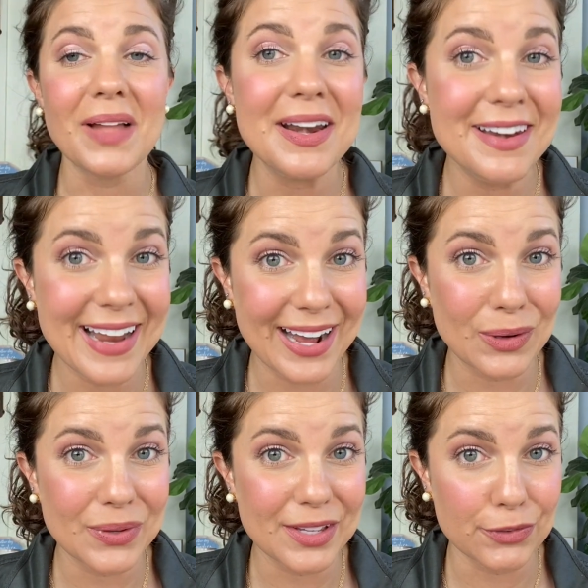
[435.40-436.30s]

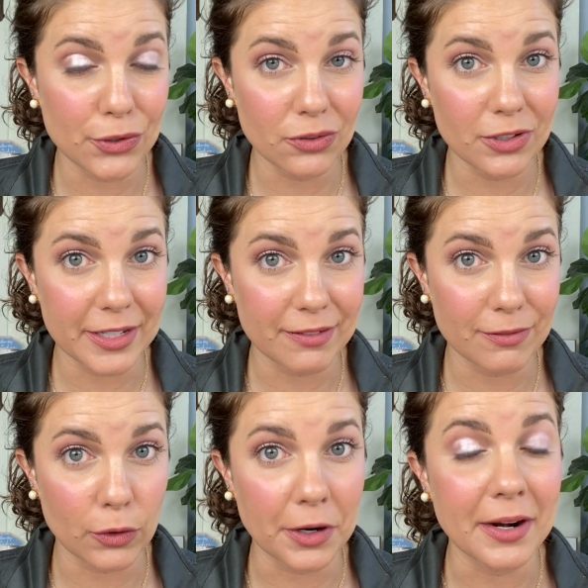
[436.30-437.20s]
Now, if you're looking
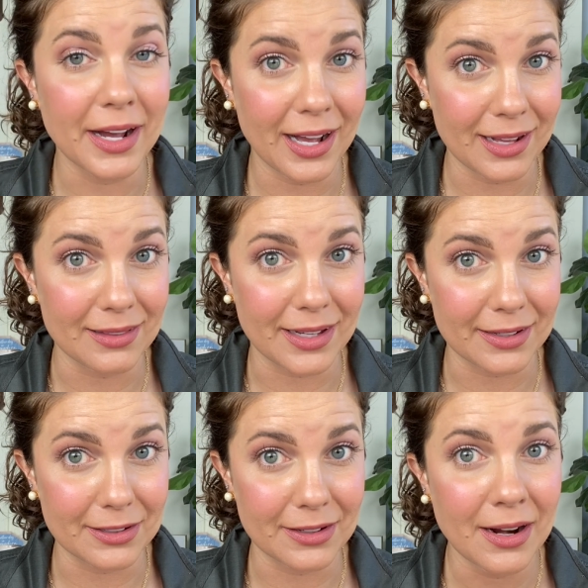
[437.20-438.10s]
for an
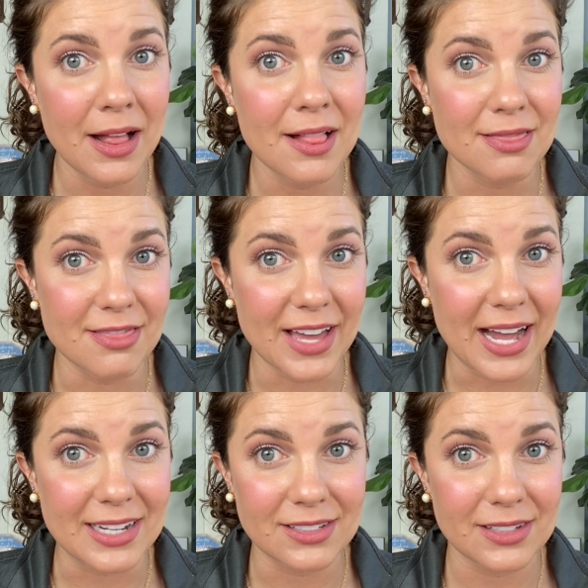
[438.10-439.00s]
highlighter
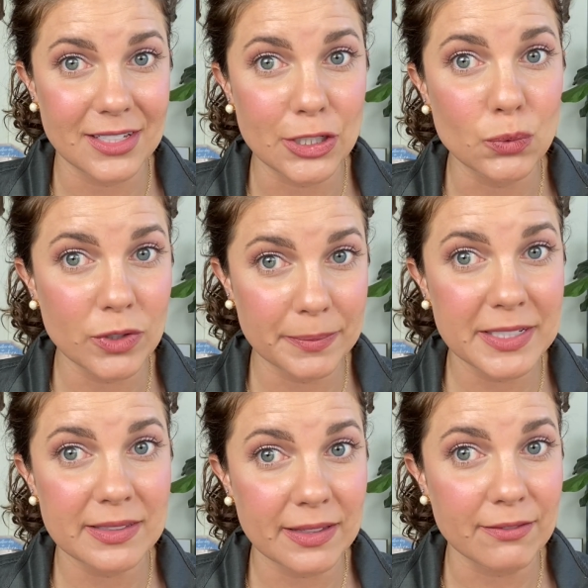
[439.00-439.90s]
that you want to be
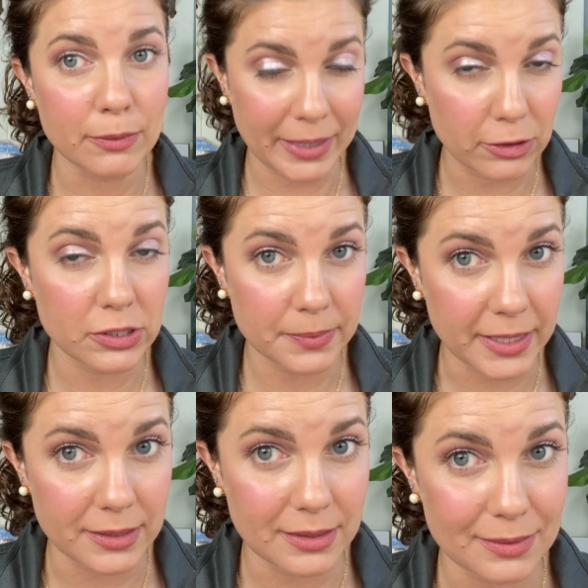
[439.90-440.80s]
seen from outer
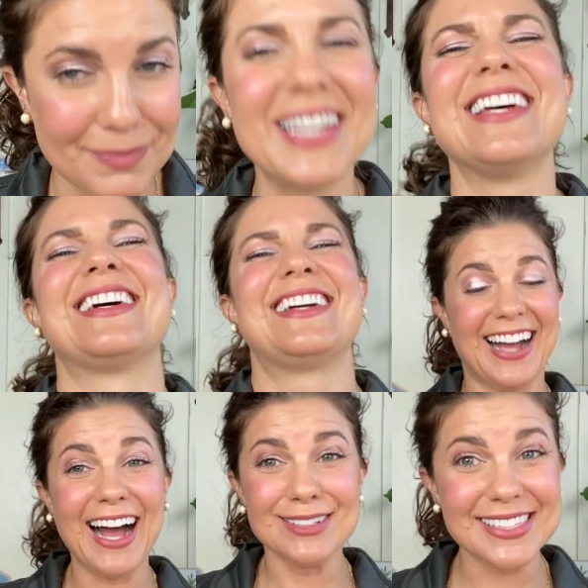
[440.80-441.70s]
space,
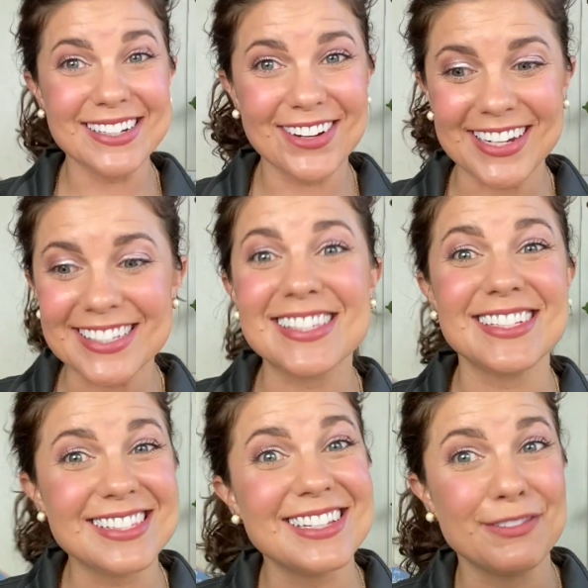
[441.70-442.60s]
I'm serious.
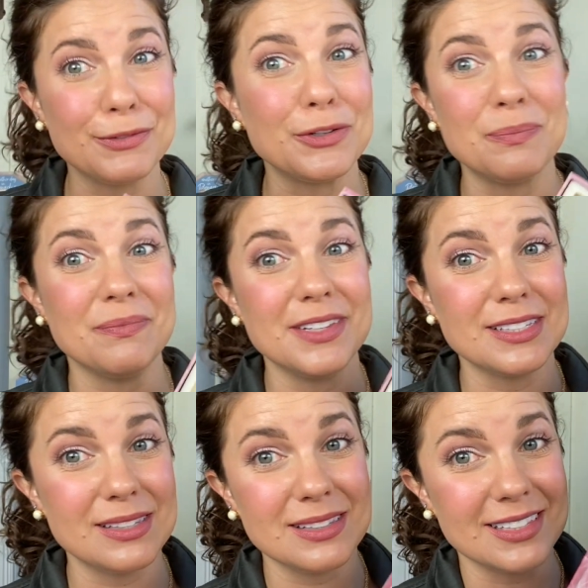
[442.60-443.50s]
This
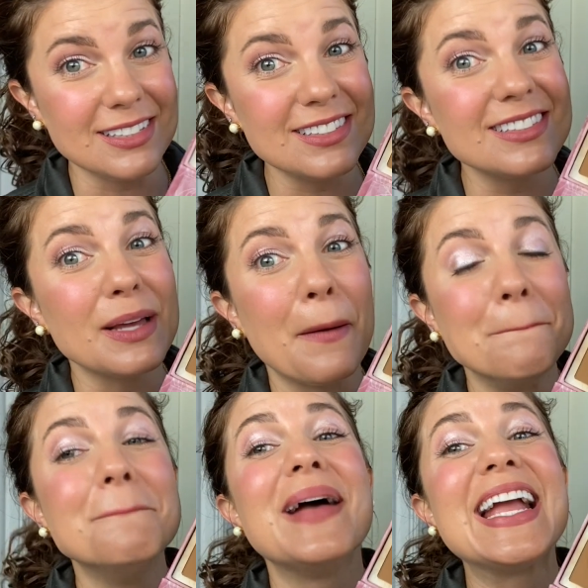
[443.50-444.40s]
is
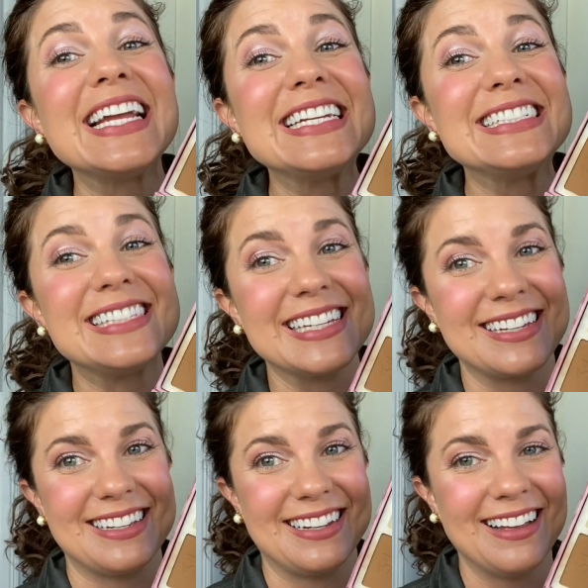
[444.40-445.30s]

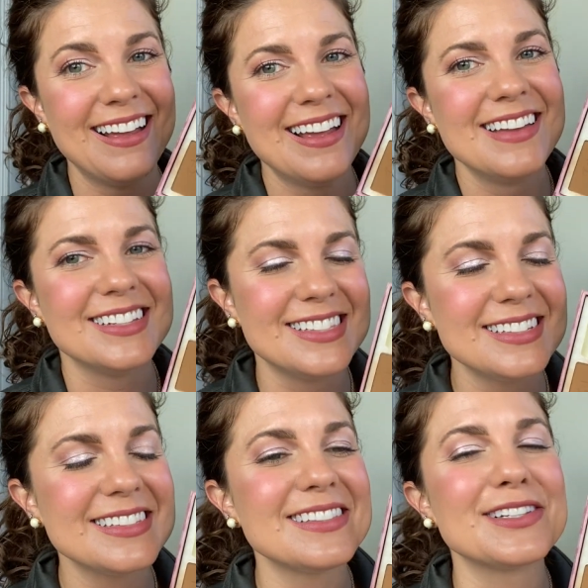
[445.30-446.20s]
amazing. This
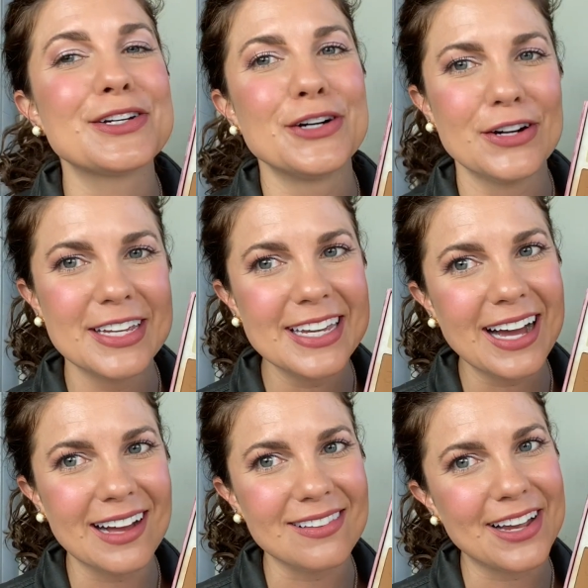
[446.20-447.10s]
is the Cookie
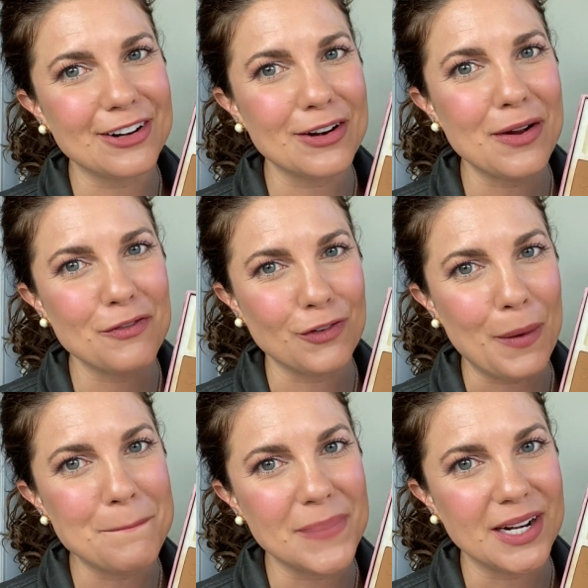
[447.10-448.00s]
Highlighter
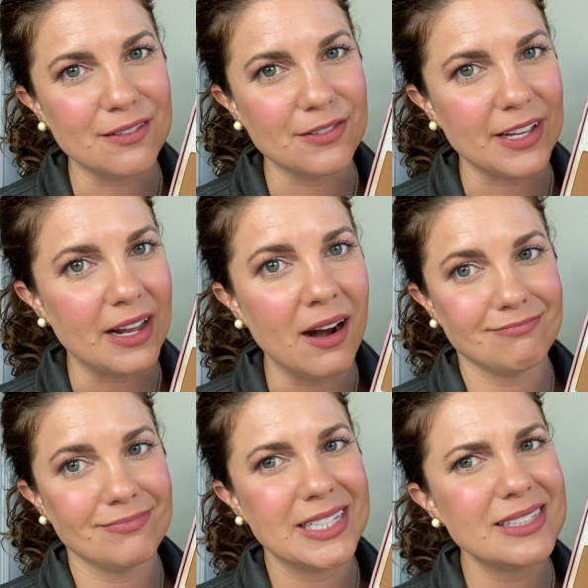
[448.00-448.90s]
from Benefit.
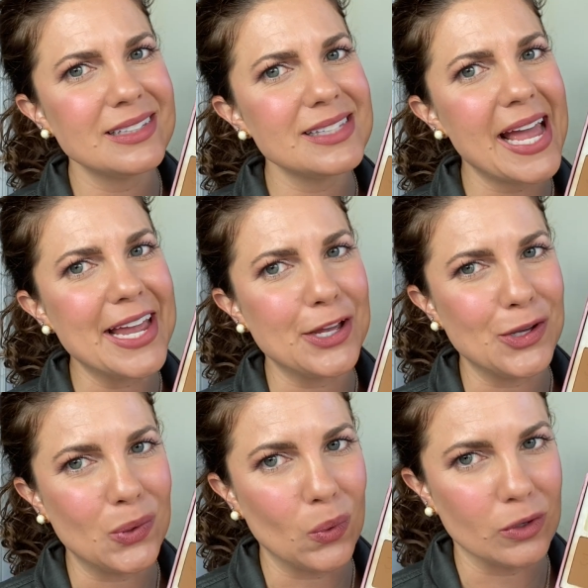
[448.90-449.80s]
This is a
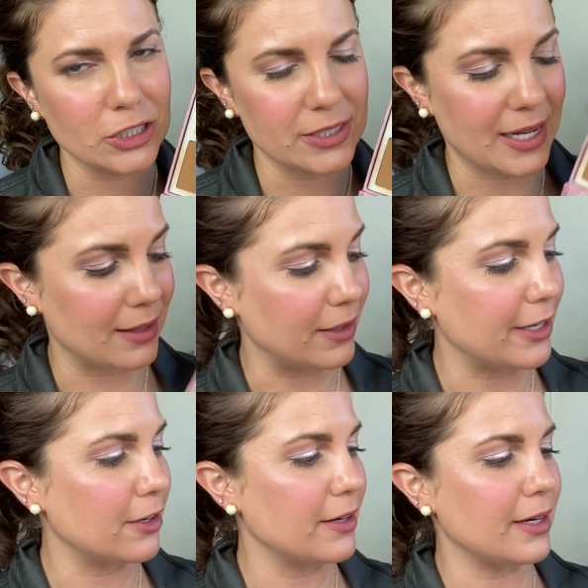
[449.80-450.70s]
gorgeous
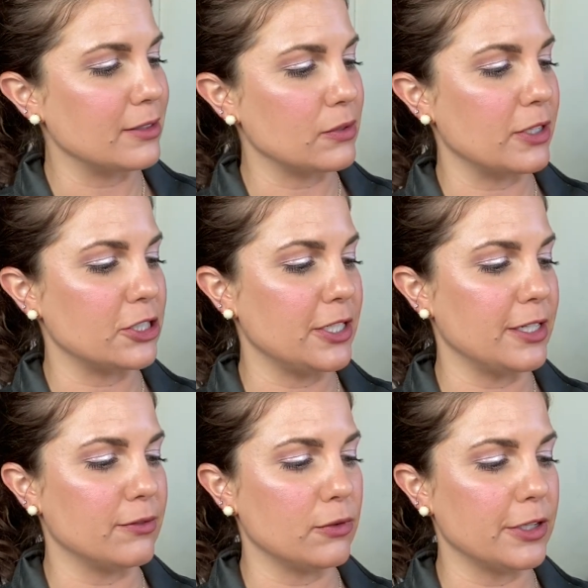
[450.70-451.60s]
highlighter, and I'll swatch it
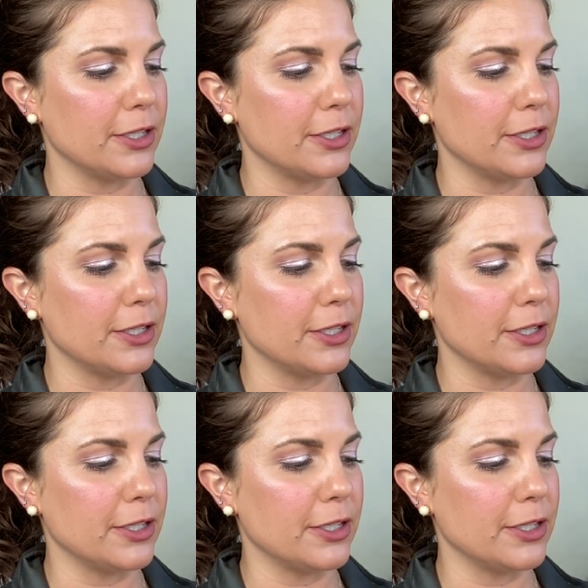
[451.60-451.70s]
here for